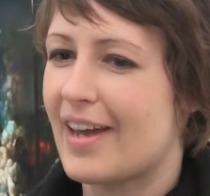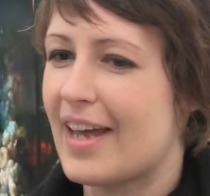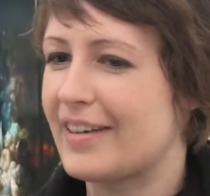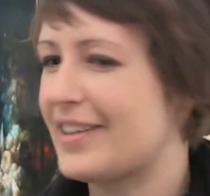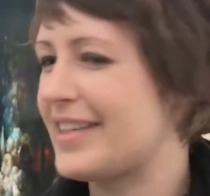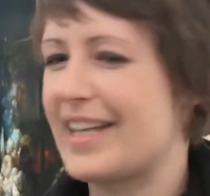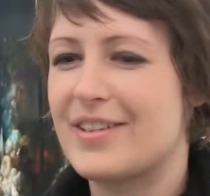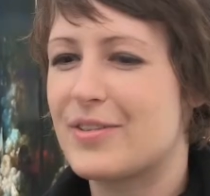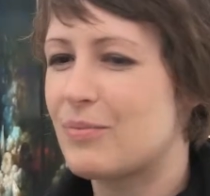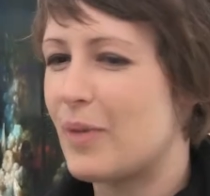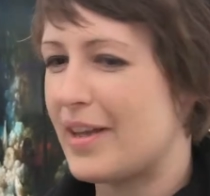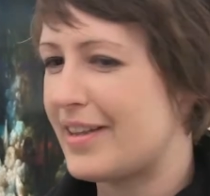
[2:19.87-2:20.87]
because
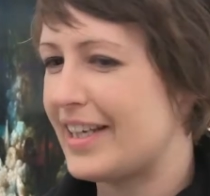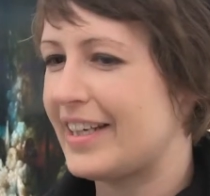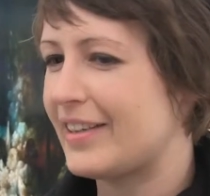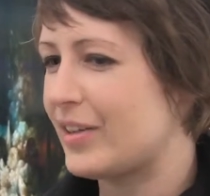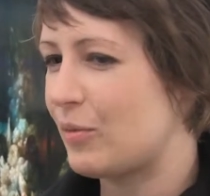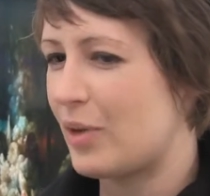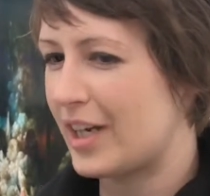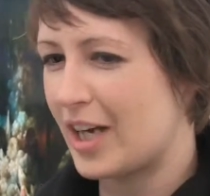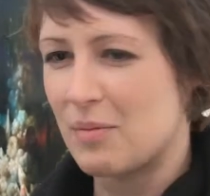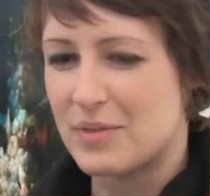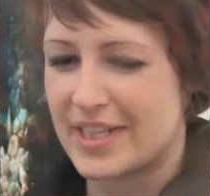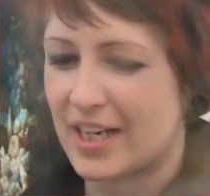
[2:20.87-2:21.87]
that's, I think, when it
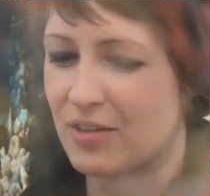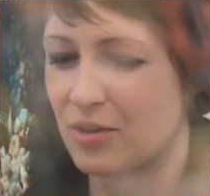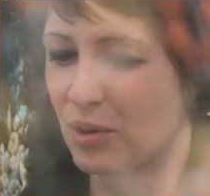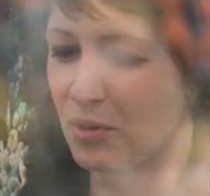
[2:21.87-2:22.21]
comes down to